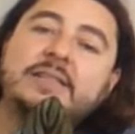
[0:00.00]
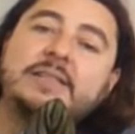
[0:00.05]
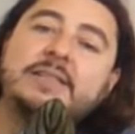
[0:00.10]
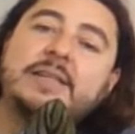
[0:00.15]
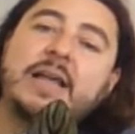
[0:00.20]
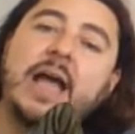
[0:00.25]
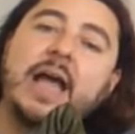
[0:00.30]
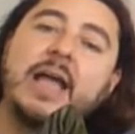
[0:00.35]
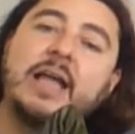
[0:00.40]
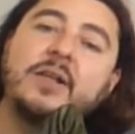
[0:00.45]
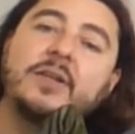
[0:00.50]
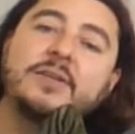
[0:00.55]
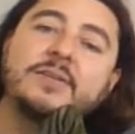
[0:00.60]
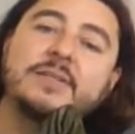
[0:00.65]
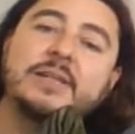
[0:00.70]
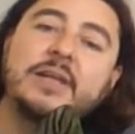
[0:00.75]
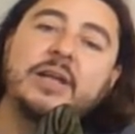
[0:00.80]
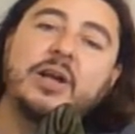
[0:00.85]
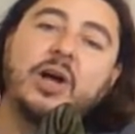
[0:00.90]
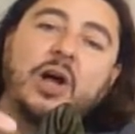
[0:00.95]
styles
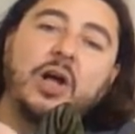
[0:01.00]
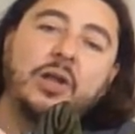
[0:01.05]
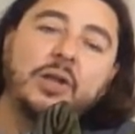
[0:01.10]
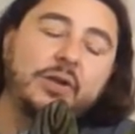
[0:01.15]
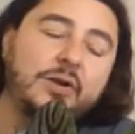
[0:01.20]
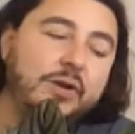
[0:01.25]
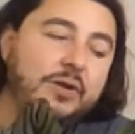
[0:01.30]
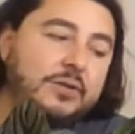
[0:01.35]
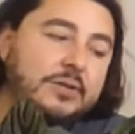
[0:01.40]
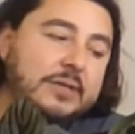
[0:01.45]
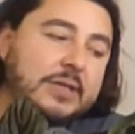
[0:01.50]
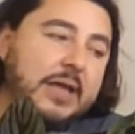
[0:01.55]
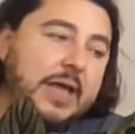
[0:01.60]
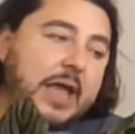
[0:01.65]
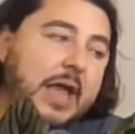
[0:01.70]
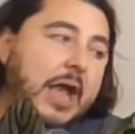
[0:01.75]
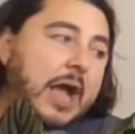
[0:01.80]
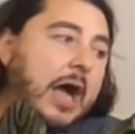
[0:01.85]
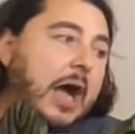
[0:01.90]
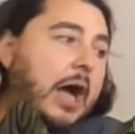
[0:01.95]
and colors
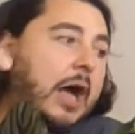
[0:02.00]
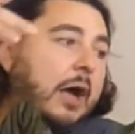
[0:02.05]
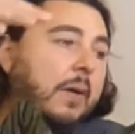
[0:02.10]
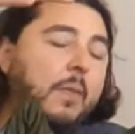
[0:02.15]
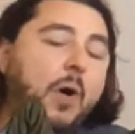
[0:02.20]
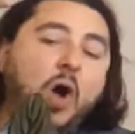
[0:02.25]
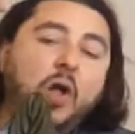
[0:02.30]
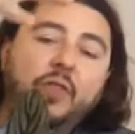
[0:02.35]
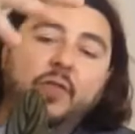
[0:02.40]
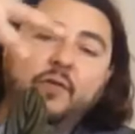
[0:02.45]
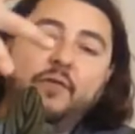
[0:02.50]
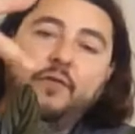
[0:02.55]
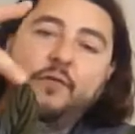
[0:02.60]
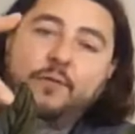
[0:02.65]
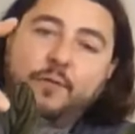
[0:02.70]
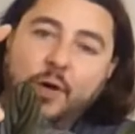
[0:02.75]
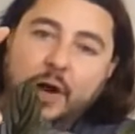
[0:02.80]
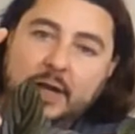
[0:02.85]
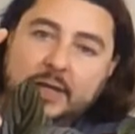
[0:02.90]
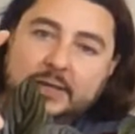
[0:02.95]
on the
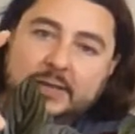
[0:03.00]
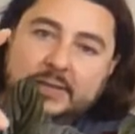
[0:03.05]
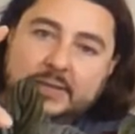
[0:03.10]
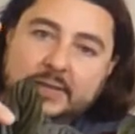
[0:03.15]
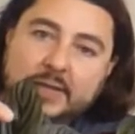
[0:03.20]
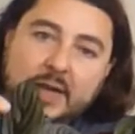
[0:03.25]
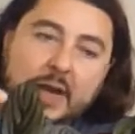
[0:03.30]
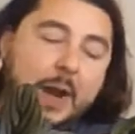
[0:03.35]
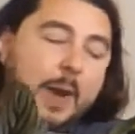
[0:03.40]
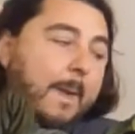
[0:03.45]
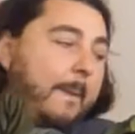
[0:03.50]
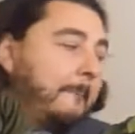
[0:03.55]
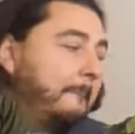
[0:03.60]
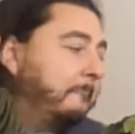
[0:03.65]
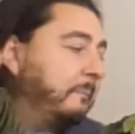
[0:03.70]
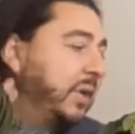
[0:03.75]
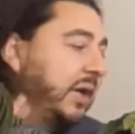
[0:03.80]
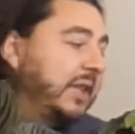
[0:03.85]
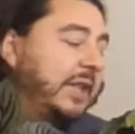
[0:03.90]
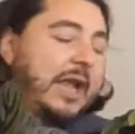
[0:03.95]
front,
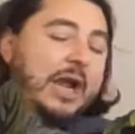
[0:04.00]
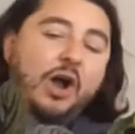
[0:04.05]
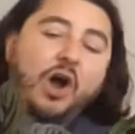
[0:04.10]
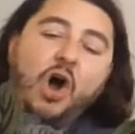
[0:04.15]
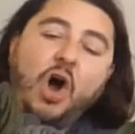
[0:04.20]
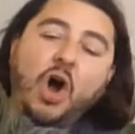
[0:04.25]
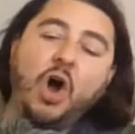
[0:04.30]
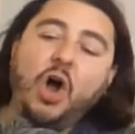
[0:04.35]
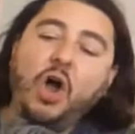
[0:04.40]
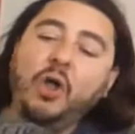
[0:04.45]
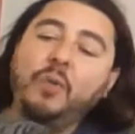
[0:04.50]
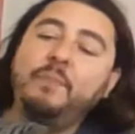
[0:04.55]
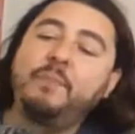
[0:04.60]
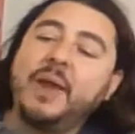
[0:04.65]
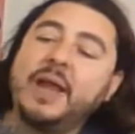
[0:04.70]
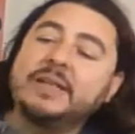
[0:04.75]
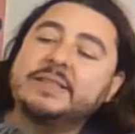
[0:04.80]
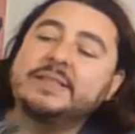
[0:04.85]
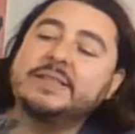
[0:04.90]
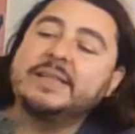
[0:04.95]
but they all
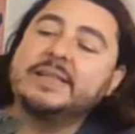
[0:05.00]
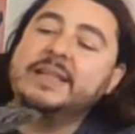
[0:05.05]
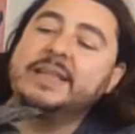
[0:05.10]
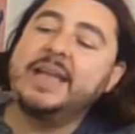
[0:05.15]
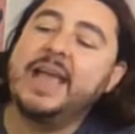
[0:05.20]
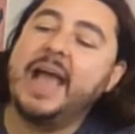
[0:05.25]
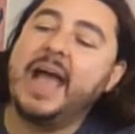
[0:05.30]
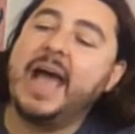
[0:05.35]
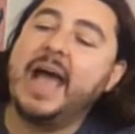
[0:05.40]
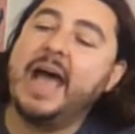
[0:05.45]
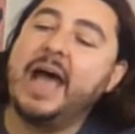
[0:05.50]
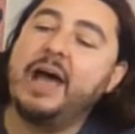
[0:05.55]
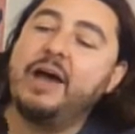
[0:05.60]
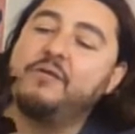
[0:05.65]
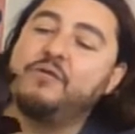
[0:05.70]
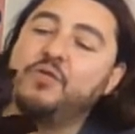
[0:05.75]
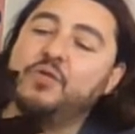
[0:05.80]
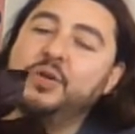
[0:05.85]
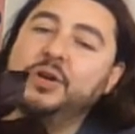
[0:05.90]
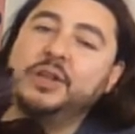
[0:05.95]
basically
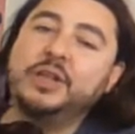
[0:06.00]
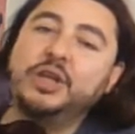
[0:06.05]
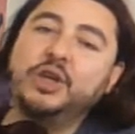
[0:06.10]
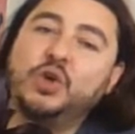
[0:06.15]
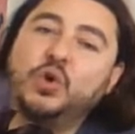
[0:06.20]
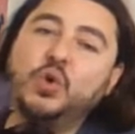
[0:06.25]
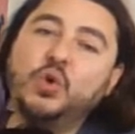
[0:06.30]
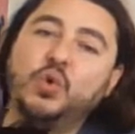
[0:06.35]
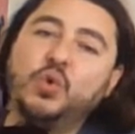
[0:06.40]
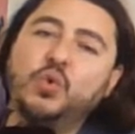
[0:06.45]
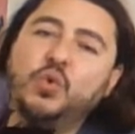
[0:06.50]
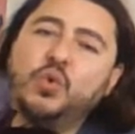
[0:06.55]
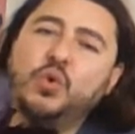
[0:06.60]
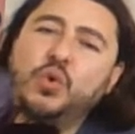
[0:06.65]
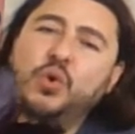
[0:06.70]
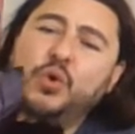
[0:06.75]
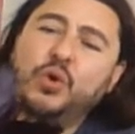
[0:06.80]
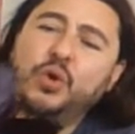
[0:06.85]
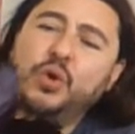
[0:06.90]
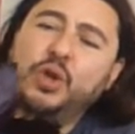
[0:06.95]
have really
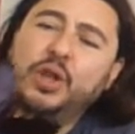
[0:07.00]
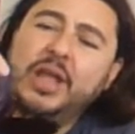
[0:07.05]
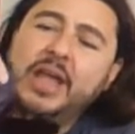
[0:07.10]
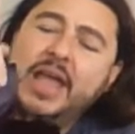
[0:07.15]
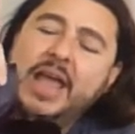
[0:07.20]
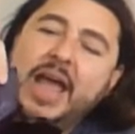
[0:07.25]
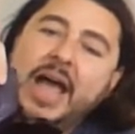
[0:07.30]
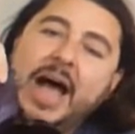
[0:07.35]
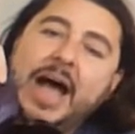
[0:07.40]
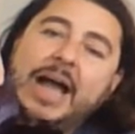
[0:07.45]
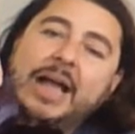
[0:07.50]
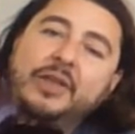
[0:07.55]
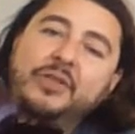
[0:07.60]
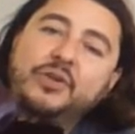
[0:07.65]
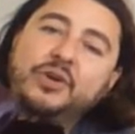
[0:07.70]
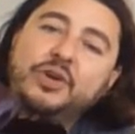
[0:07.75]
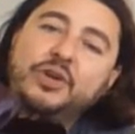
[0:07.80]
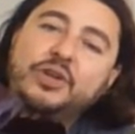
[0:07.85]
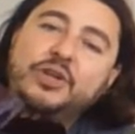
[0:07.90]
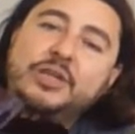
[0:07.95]
cool
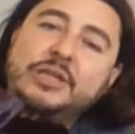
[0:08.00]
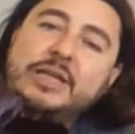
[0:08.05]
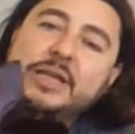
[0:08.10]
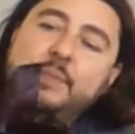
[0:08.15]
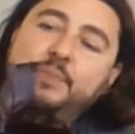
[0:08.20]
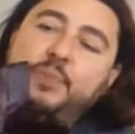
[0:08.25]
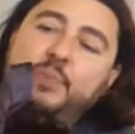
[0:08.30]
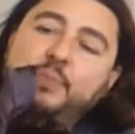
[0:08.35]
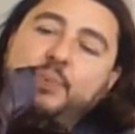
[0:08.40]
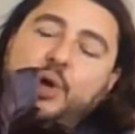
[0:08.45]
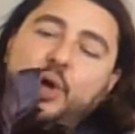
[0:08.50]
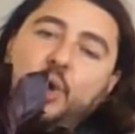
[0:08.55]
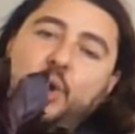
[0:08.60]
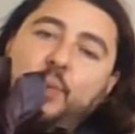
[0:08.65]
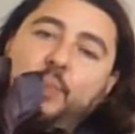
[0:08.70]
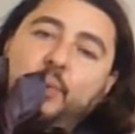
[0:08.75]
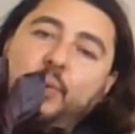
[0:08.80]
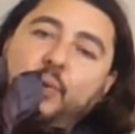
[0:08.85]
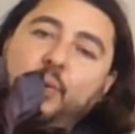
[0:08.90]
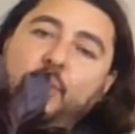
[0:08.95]
either deep
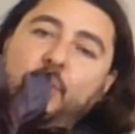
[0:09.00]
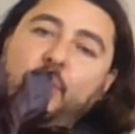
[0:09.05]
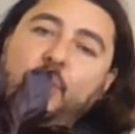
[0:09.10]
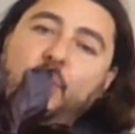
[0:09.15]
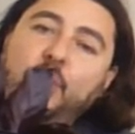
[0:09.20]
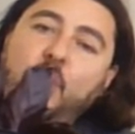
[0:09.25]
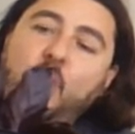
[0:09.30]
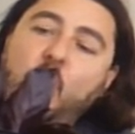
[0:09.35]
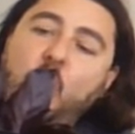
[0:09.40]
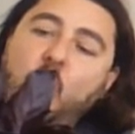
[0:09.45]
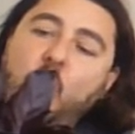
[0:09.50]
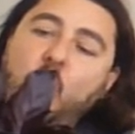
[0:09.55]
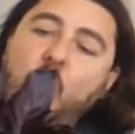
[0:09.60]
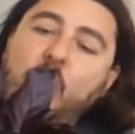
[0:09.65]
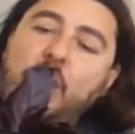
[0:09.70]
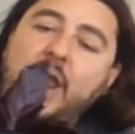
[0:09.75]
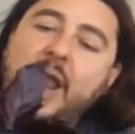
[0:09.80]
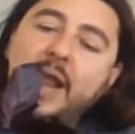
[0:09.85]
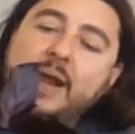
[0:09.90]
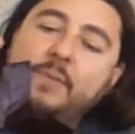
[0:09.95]
purple or
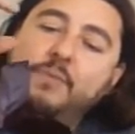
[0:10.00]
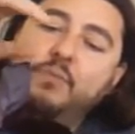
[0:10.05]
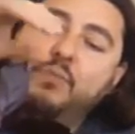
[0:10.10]
like